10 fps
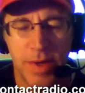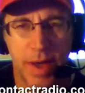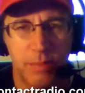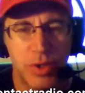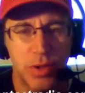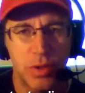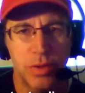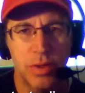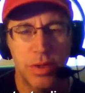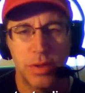
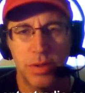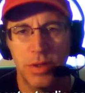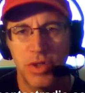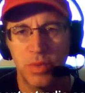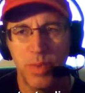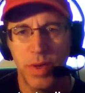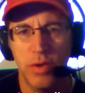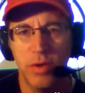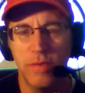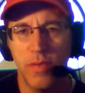capture the
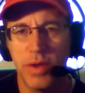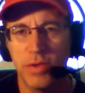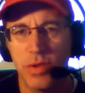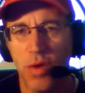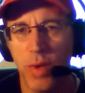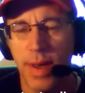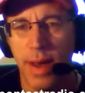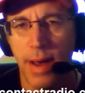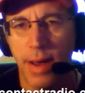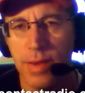spirit of what is going
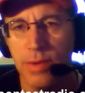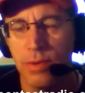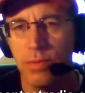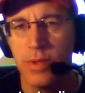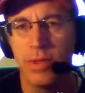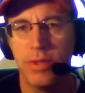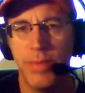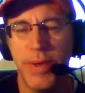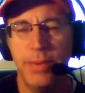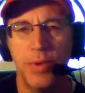on with the
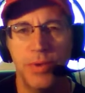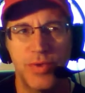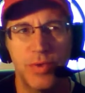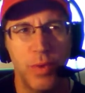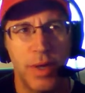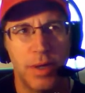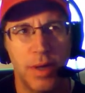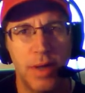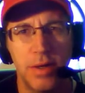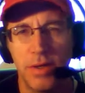people so we can
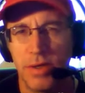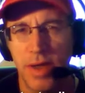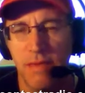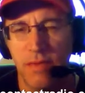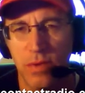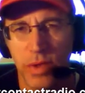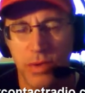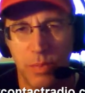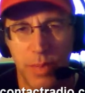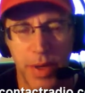kind of decipher and look at
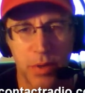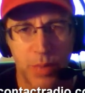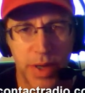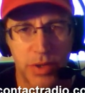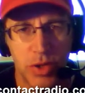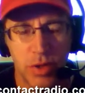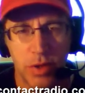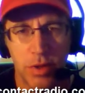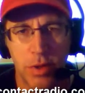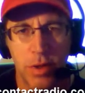the bigger picture
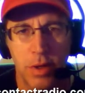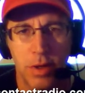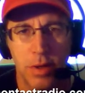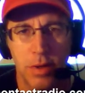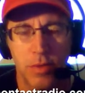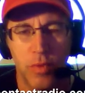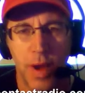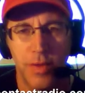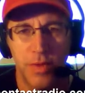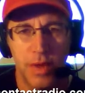
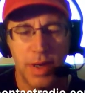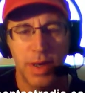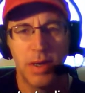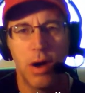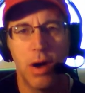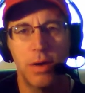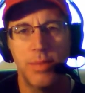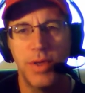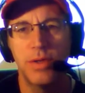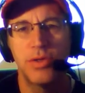rather than getting caught
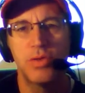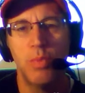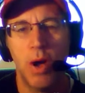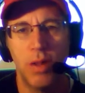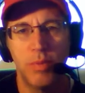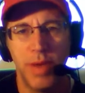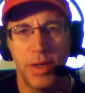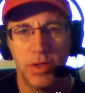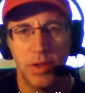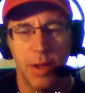up in the smaller
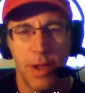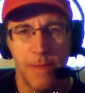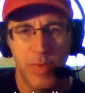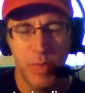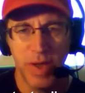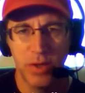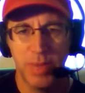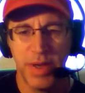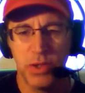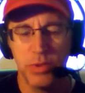picture. The bigger
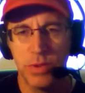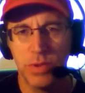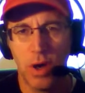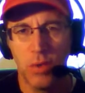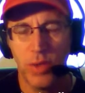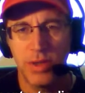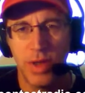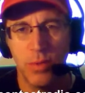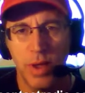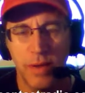picture is always
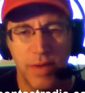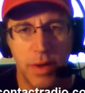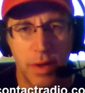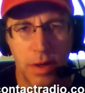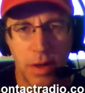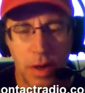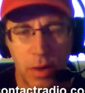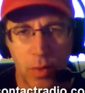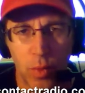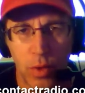that we live in a
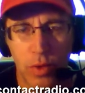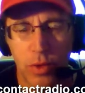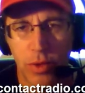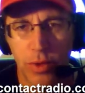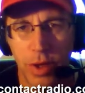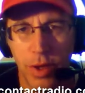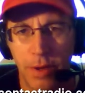world